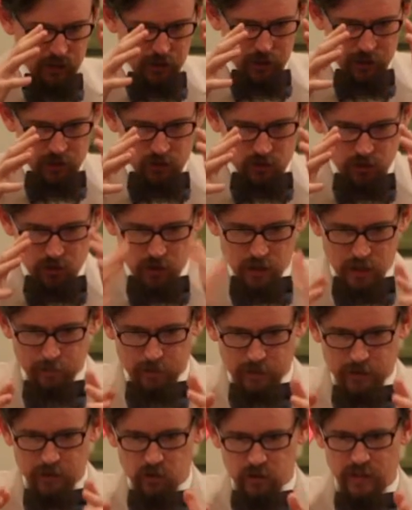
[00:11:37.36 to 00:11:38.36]
As you're
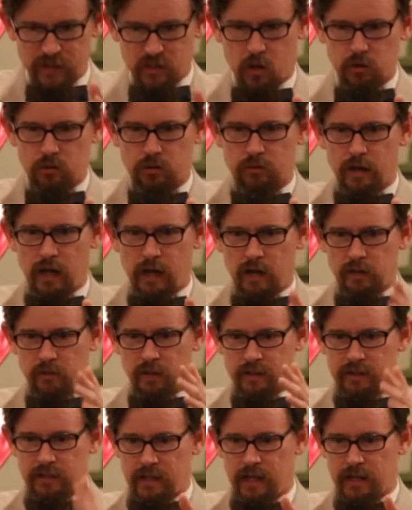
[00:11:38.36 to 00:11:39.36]
climbing the hill, that's all you've got. You
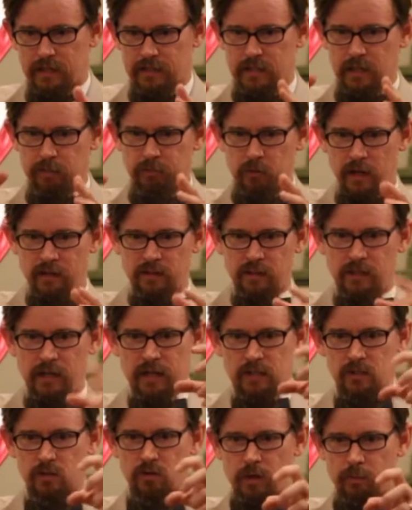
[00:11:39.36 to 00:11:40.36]
got the next step, you got the
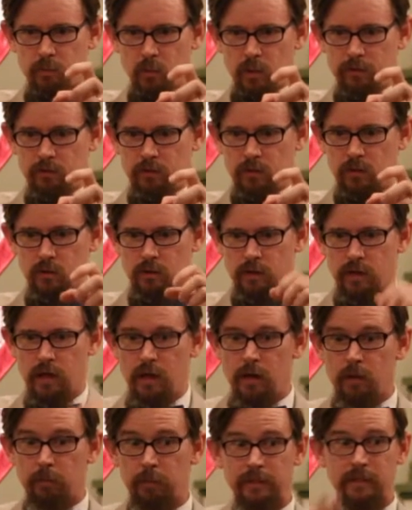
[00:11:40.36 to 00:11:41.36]
next grip, whatever you're doing.
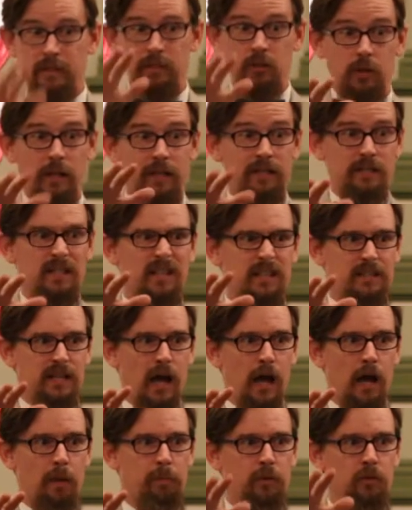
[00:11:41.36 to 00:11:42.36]
But then you get to the
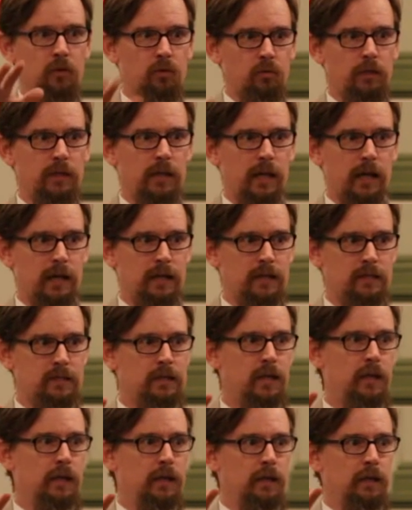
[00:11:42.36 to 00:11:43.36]
top and you
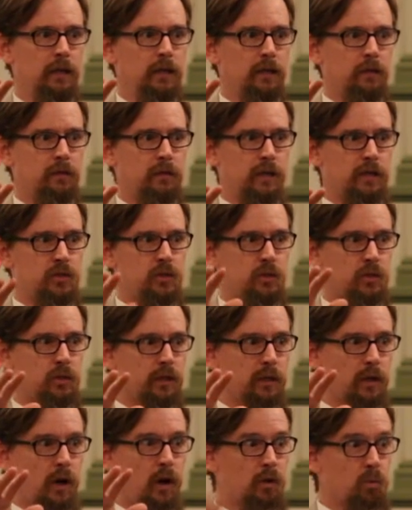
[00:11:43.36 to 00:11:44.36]
realize that
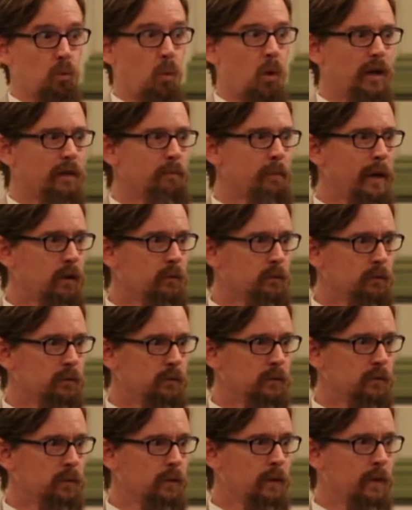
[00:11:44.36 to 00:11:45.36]
you're on one
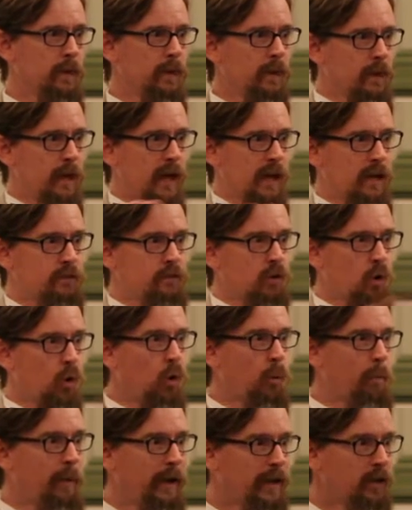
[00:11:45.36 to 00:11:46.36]
mountain out of a
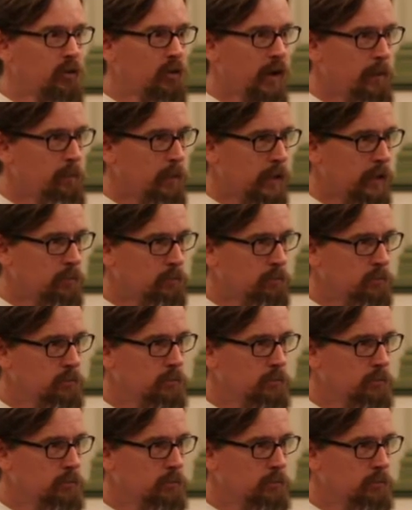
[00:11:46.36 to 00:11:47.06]
whole panorama